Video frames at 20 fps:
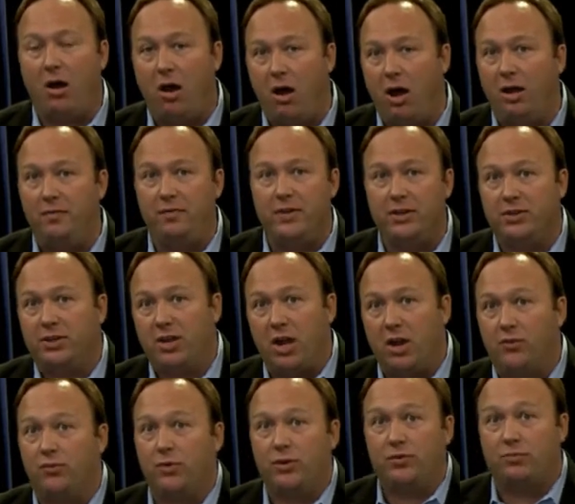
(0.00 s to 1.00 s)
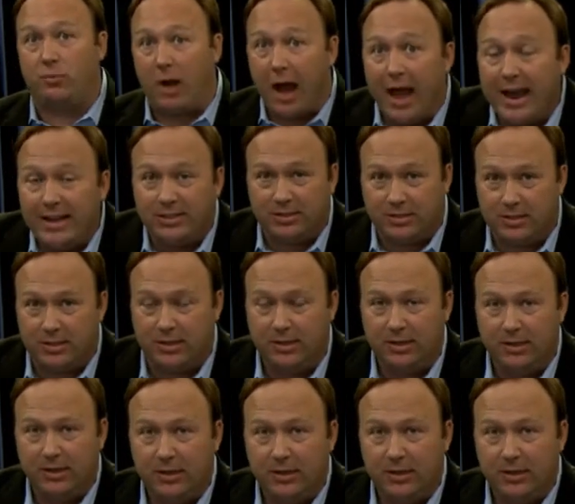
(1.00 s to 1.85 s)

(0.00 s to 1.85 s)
on this country's rights.